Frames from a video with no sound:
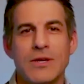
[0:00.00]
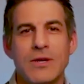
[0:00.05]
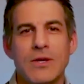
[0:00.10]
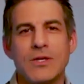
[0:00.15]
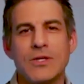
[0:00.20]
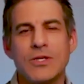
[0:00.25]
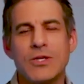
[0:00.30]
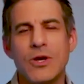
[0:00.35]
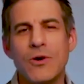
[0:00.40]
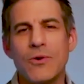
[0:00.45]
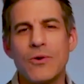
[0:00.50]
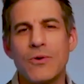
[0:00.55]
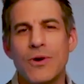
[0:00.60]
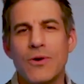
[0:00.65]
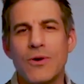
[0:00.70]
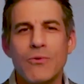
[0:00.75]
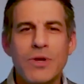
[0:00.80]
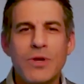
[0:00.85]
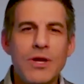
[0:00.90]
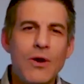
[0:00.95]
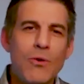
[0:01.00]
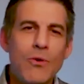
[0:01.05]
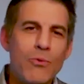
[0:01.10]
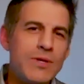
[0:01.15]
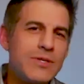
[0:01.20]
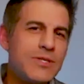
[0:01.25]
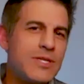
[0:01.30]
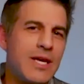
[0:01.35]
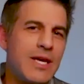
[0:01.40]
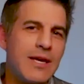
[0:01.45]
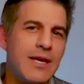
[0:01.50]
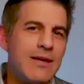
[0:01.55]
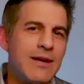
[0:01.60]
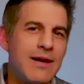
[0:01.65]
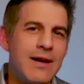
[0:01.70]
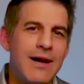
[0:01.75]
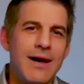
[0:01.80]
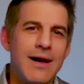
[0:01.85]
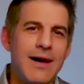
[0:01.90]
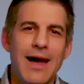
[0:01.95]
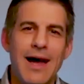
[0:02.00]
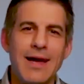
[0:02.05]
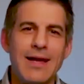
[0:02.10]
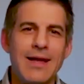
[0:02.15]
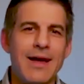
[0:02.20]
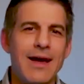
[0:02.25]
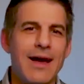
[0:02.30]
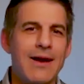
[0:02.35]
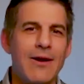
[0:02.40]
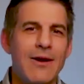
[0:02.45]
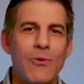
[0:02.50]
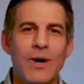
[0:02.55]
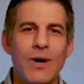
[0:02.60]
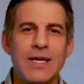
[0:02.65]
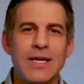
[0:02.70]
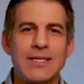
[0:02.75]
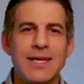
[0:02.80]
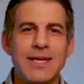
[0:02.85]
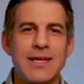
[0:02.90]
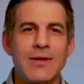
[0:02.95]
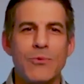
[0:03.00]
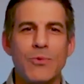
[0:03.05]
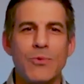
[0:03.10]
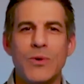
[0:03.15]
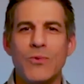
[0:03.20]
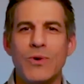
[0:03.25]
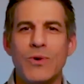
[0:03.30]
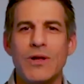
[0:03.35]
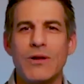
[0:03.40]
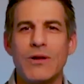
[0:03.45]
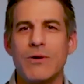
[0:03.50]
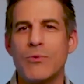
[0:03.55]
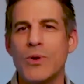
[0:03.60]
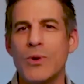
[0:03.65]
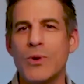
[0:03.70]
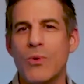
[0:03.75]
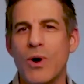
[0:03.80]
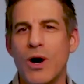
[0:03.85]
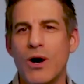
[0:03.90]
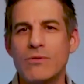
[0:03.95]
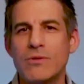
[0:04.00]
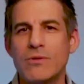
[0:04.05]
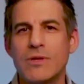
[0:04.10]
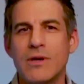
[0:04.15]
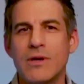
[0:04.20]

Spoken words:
So, we'll see. I don't want to say that we will or we won't,